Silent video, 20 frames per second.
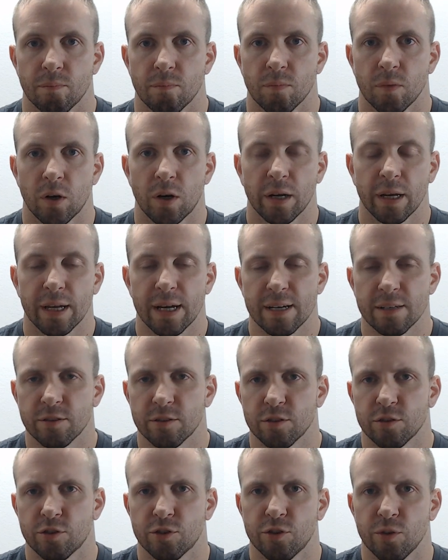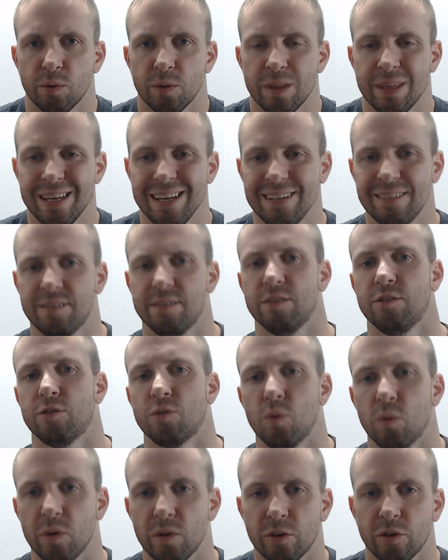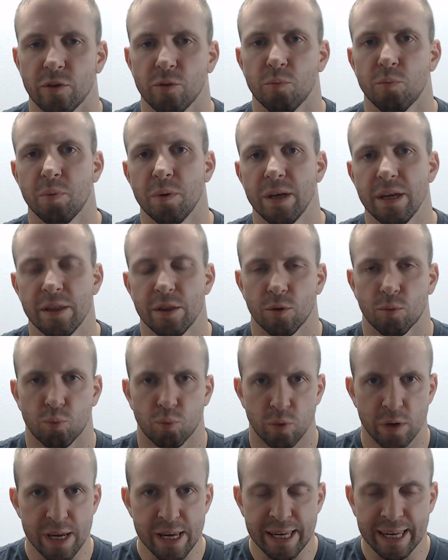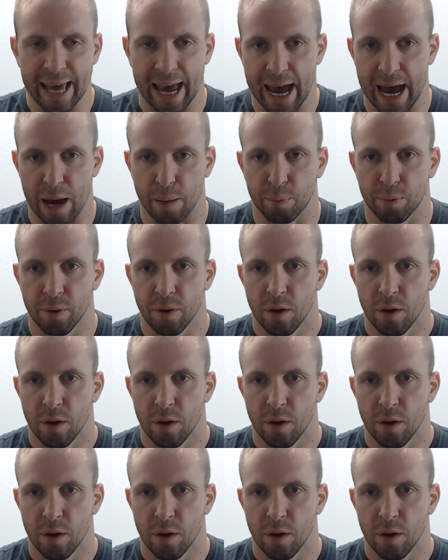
All right, guys. So this is going to be the recap